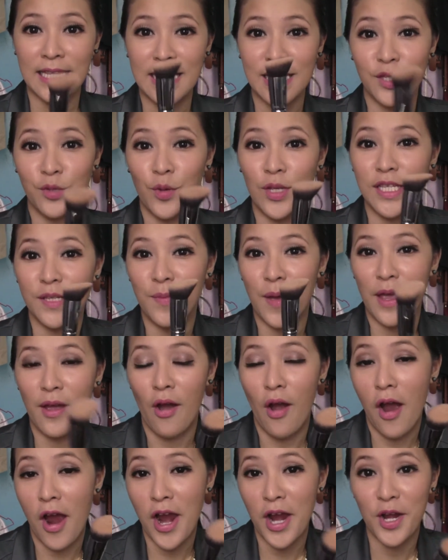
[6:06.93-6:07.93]
This wins my
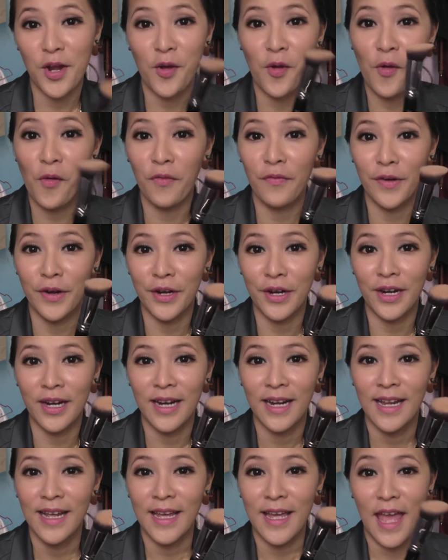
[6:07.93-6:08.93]
heart over
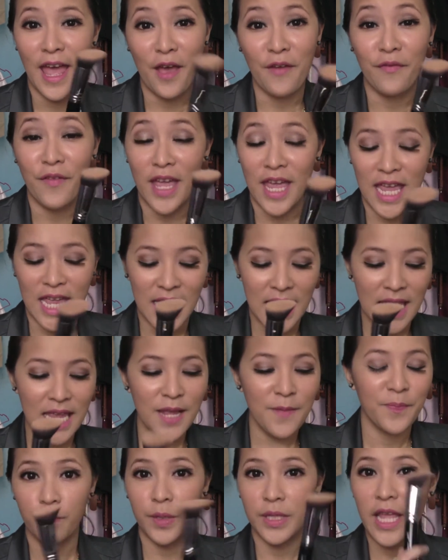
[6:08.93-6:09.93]

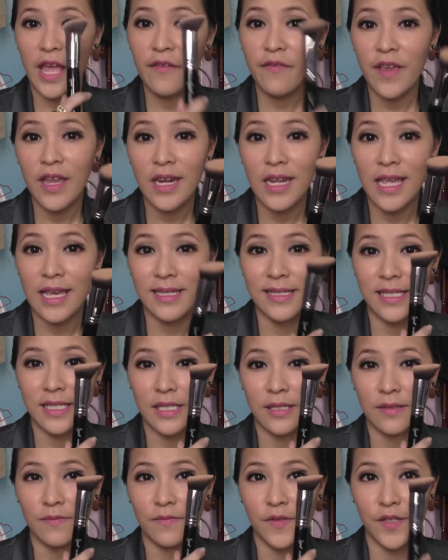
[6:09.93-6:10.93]
F80, but F80 is
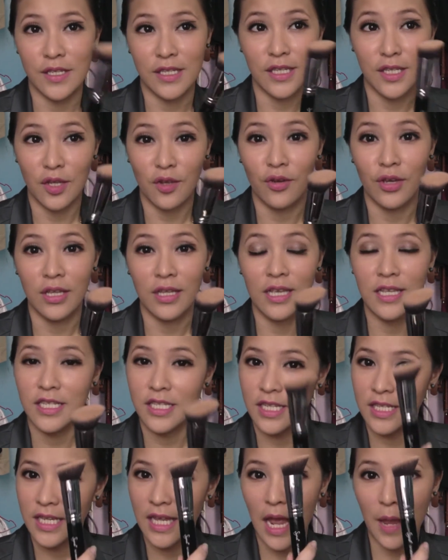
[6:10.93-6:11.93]
just as good. It's
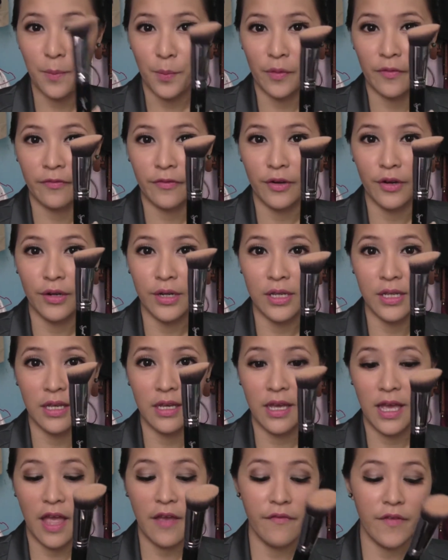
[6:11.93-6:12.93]
just that I prefer
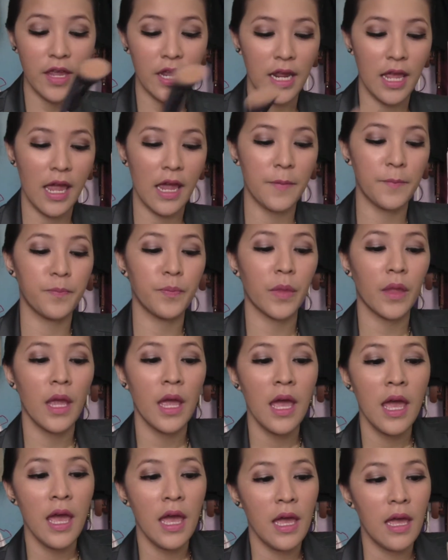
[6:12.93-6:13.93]
the F88.
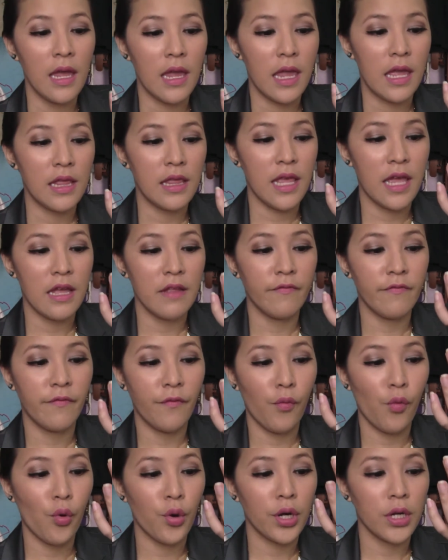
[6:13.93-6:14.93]
And then
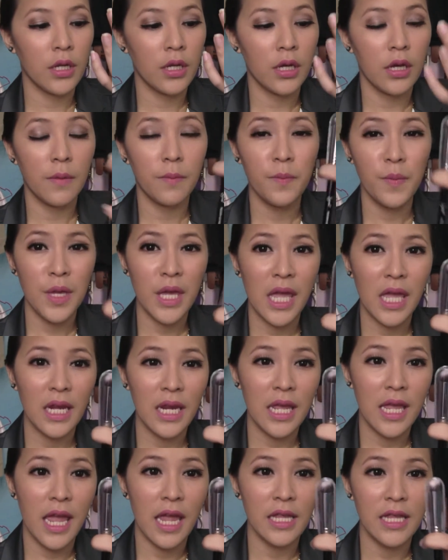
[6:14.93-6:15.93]
for the
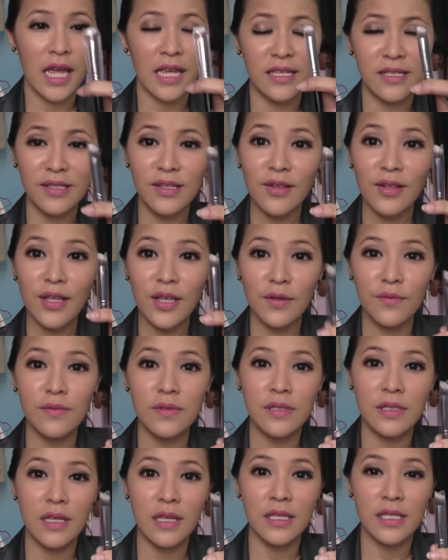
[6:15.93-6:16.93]
P88, I still
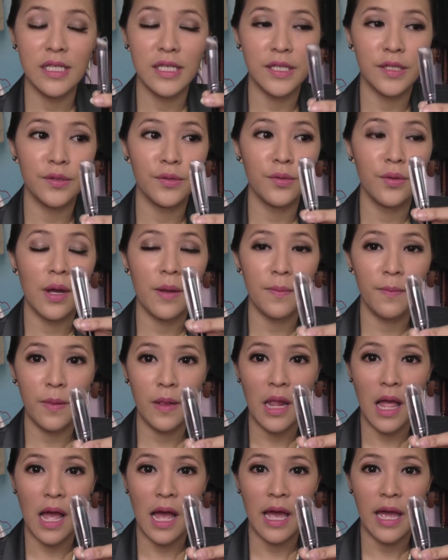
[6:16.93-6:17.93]
use this to
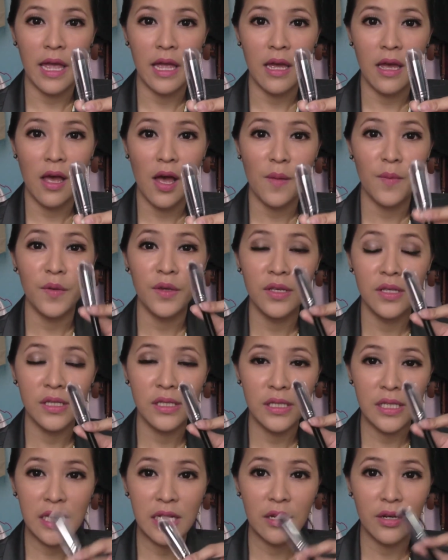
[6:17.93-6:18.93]
apply
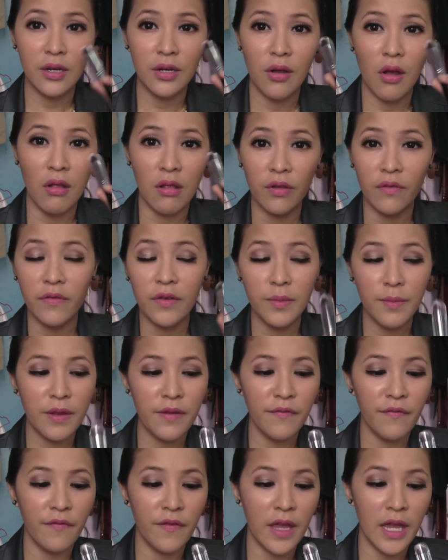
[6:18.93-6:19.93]
concealer all over
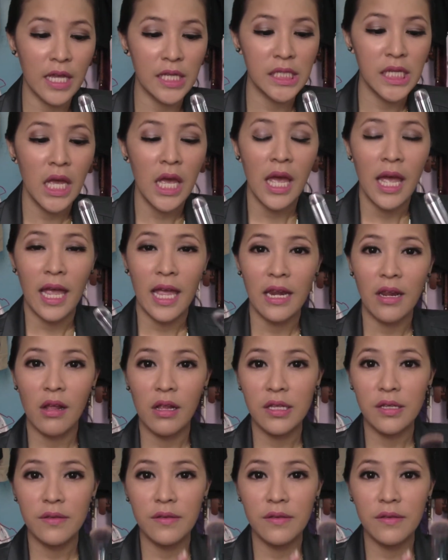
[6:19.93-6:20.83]
my face, and